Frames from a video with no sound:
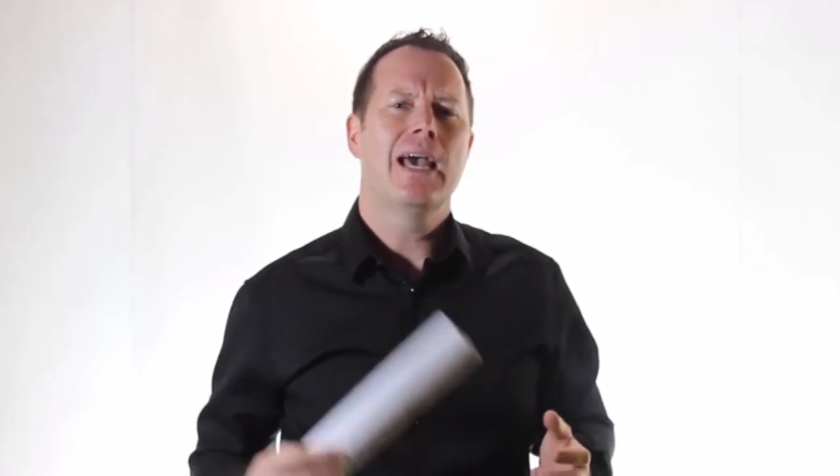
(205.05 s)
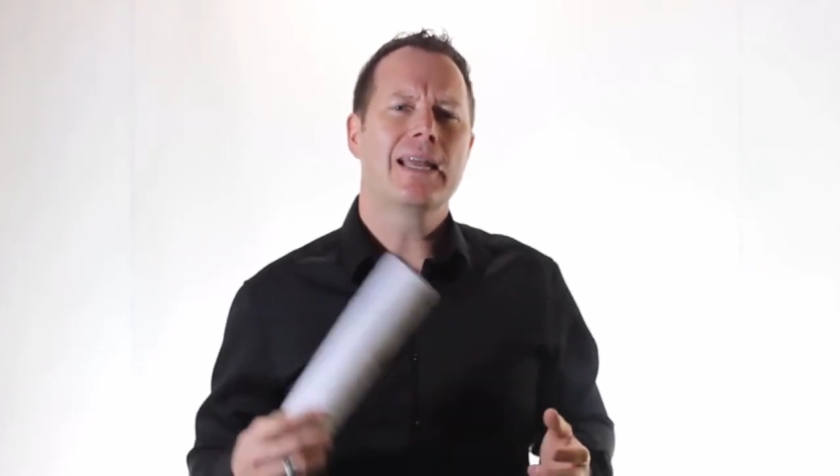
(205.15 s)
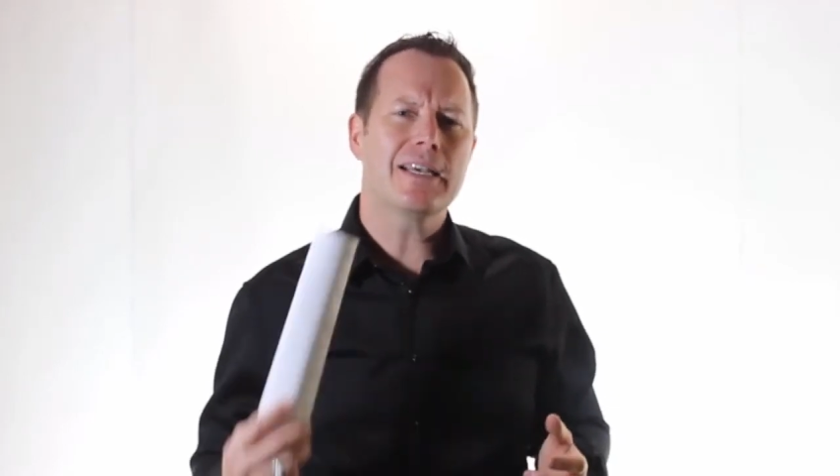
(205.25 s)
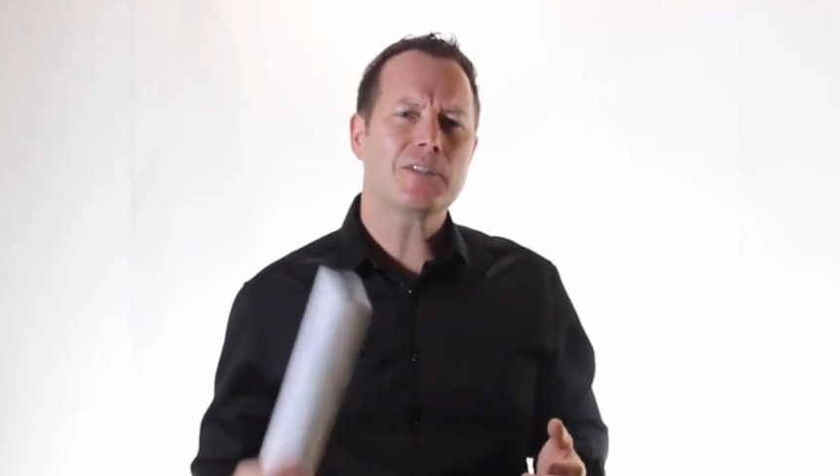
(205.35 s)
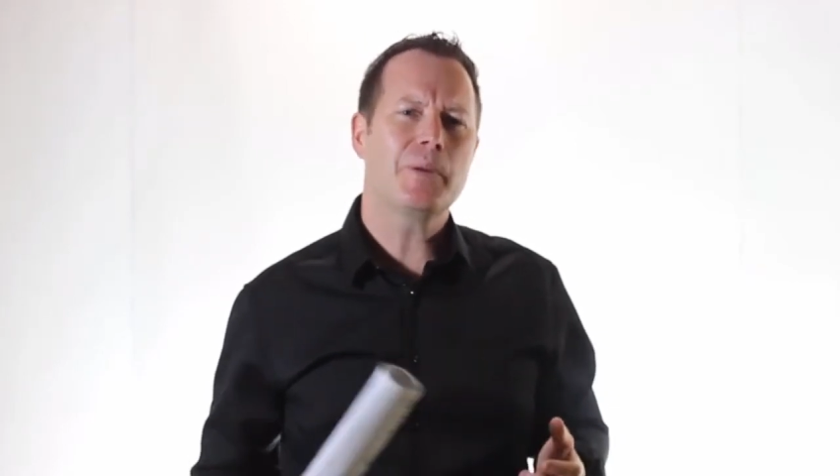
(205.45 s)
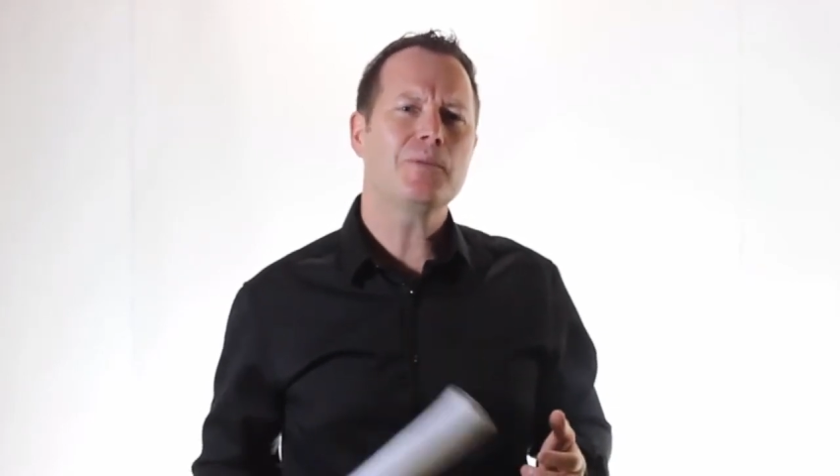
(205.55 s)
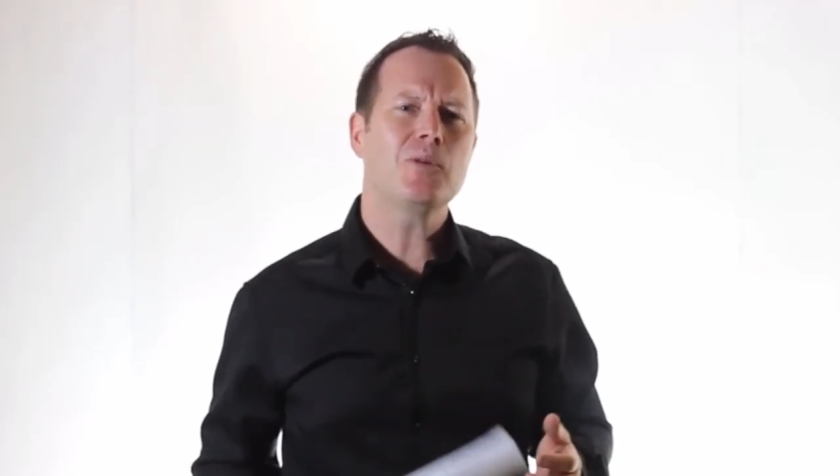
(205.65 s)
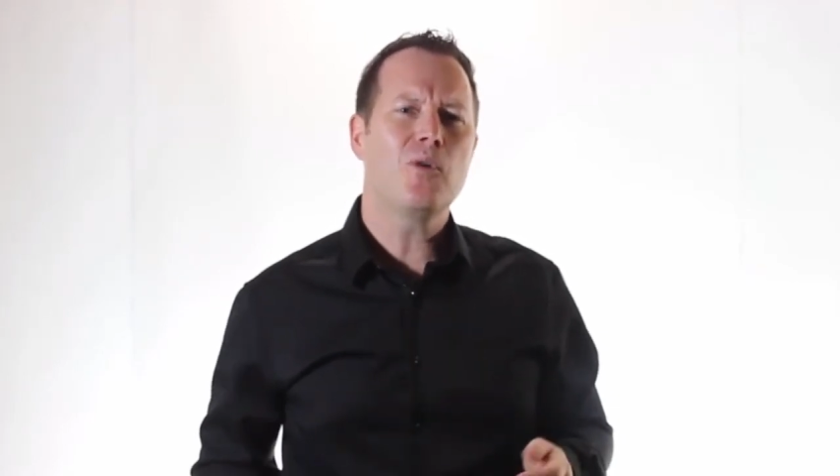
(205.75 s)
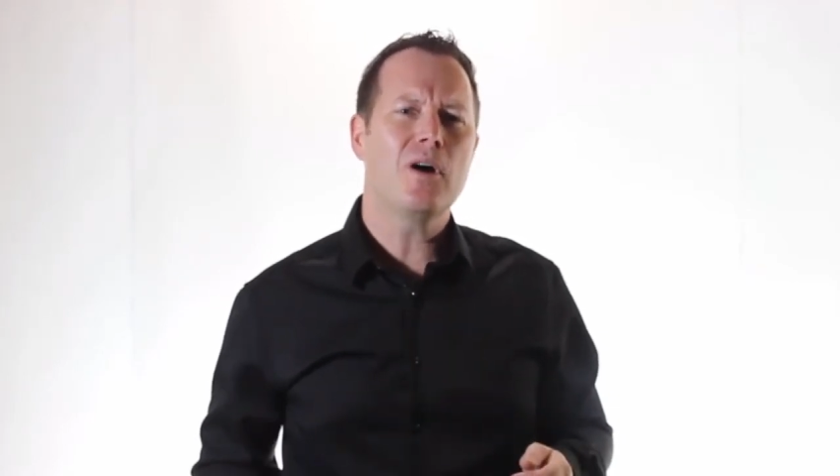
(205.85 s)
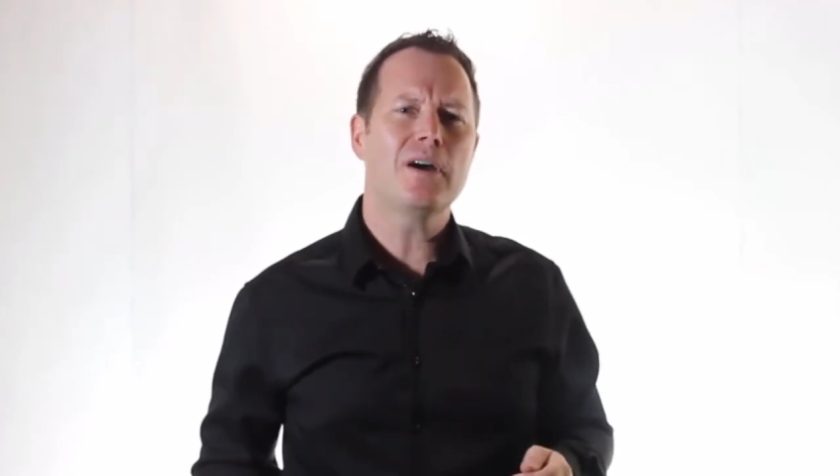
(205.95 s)
and gets people
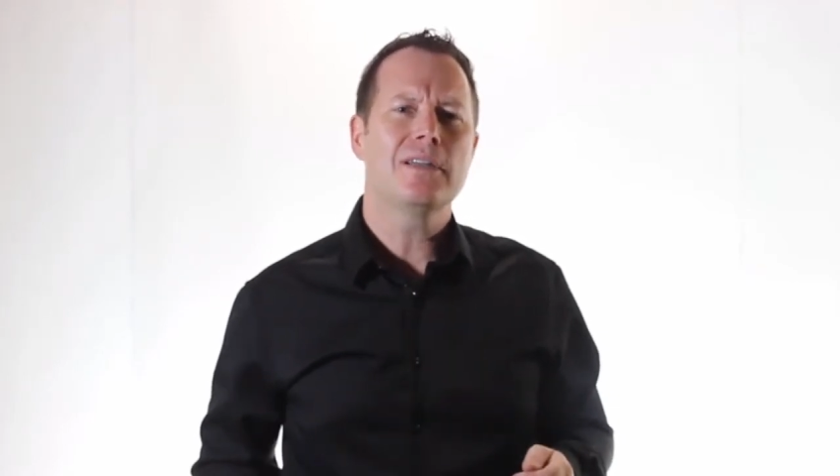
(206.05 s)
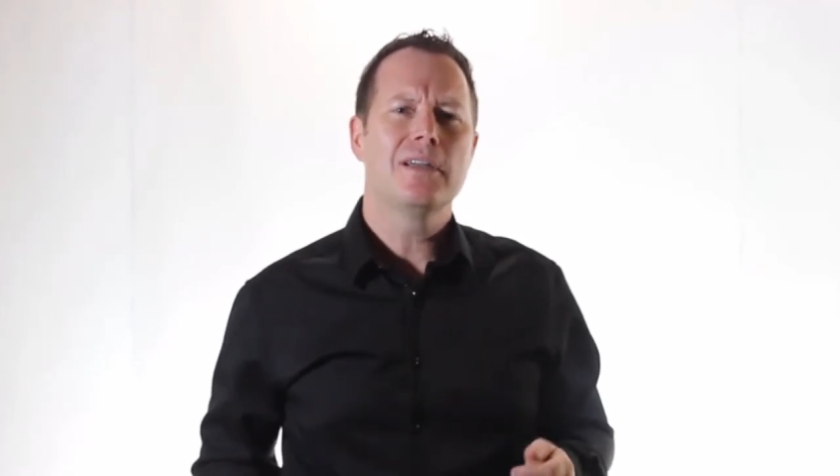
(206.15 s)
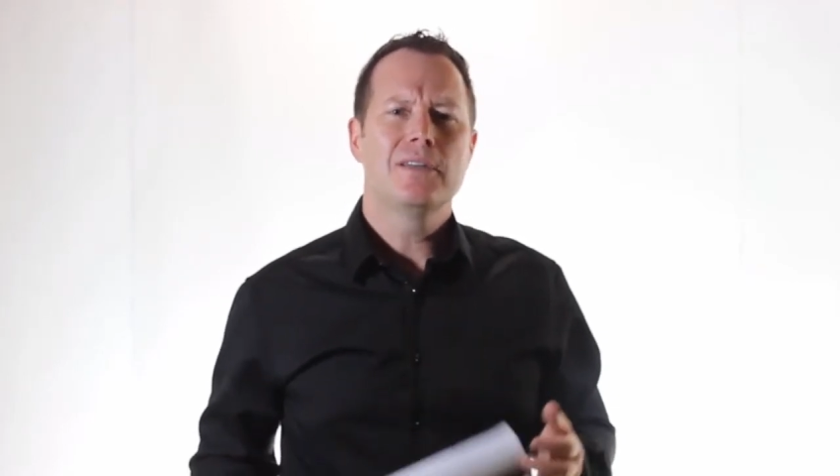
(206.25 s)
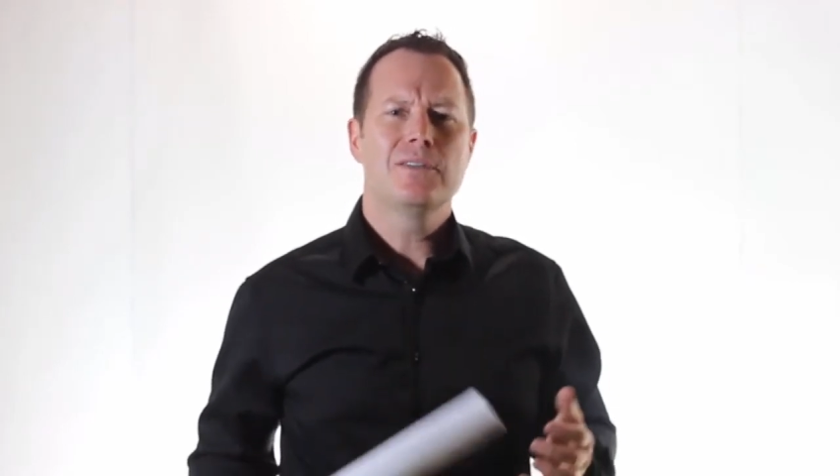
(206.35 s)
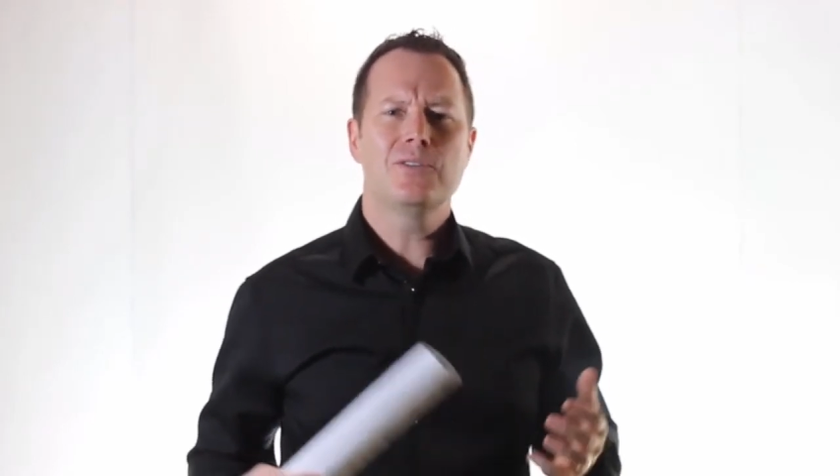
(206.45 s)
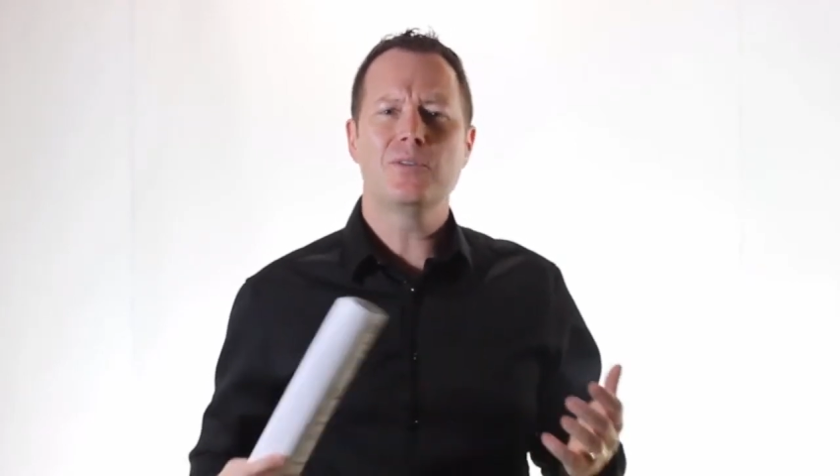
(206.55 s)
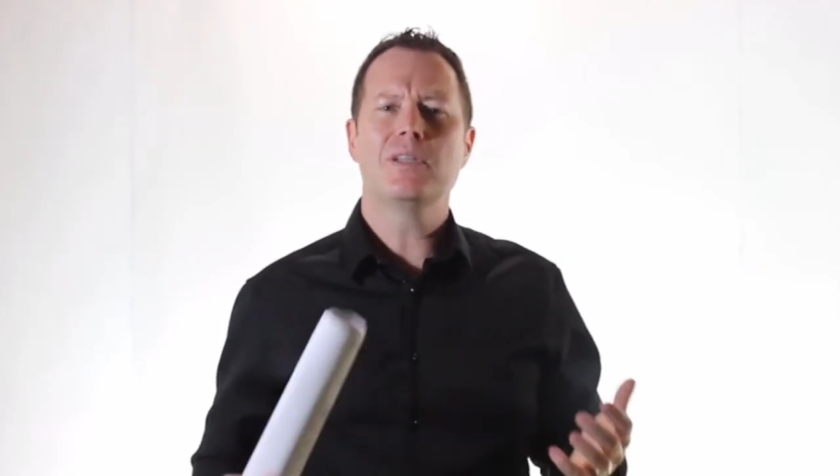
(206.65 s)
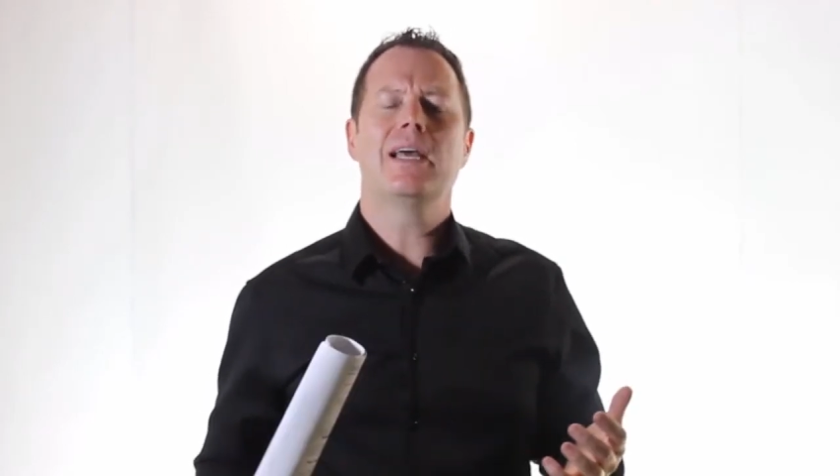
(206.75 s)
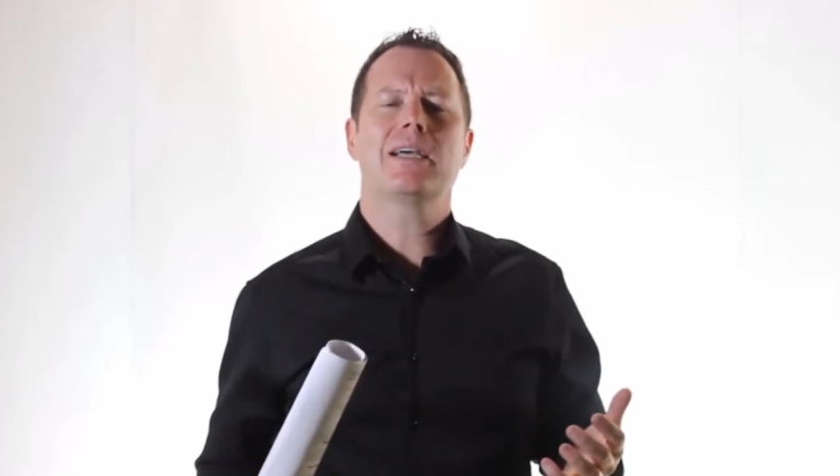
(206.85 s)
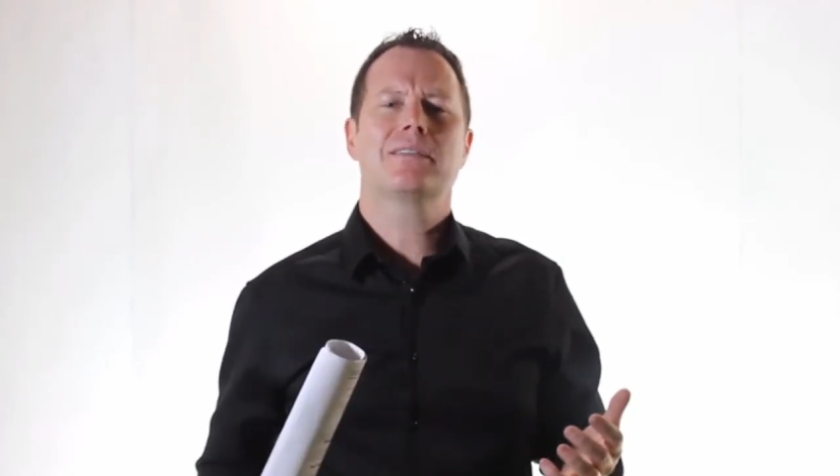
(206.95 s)
to want to do
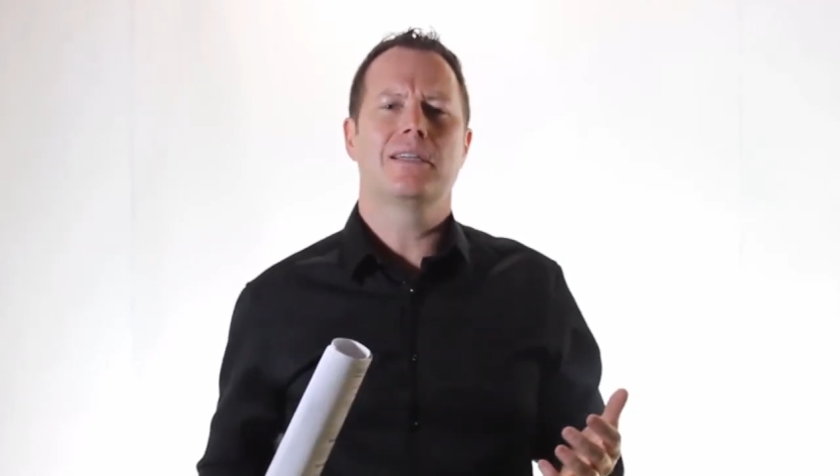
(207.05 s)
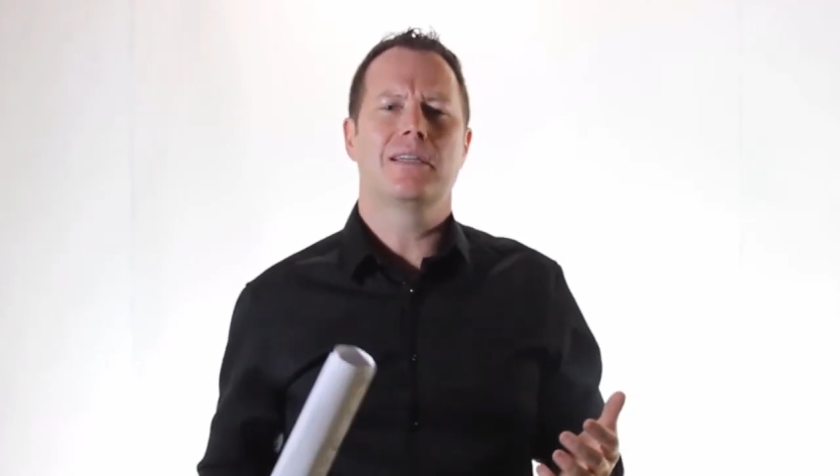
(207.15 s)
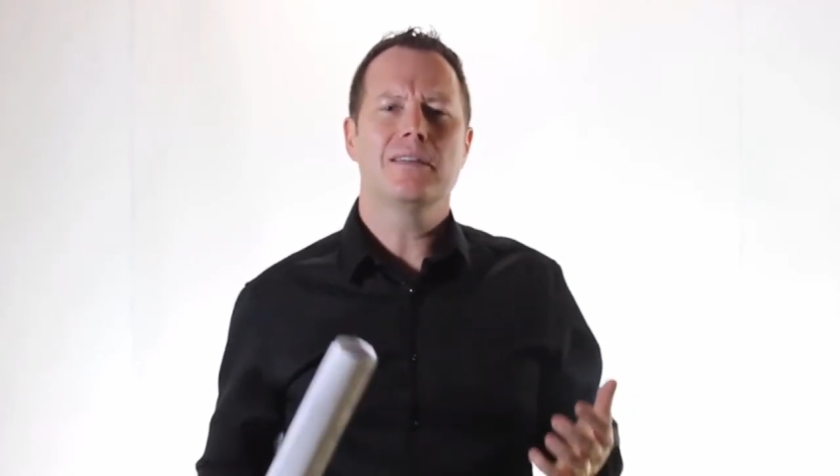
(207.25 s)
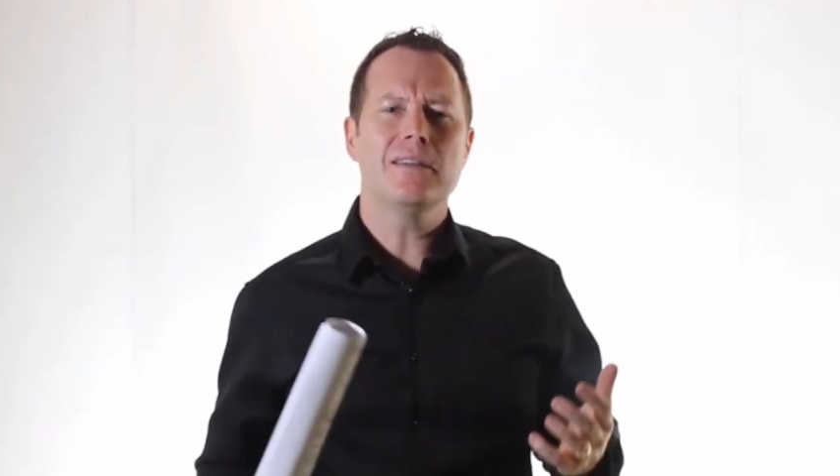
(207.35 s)
the next thing,